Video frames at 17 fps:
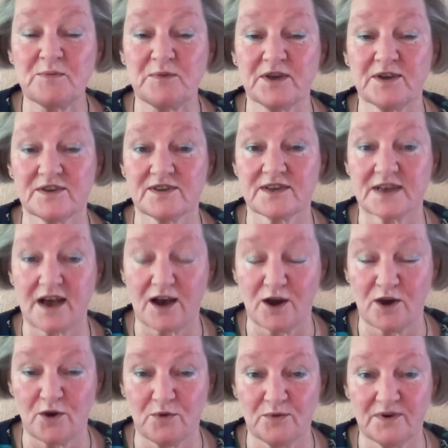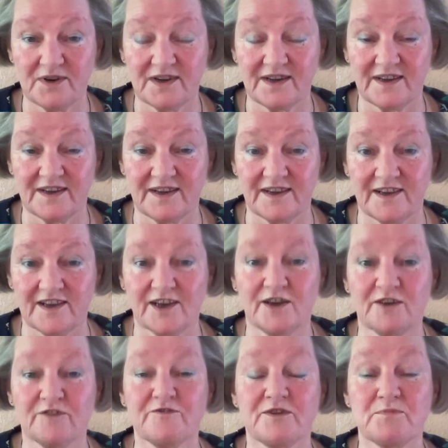because only
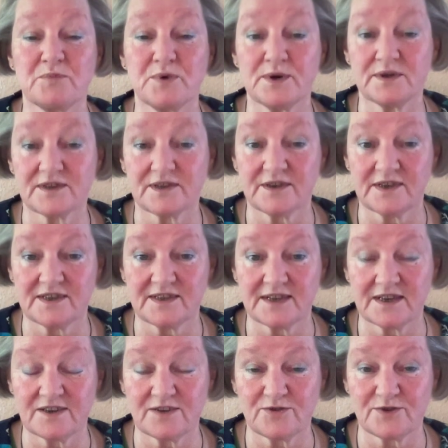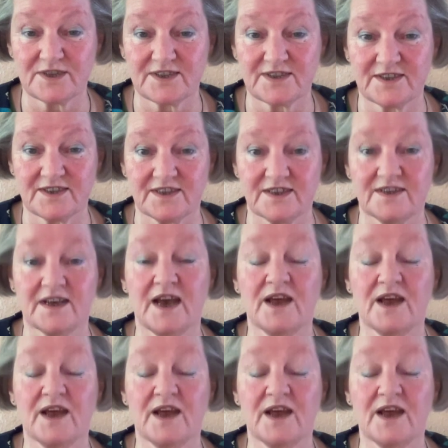if the person is interested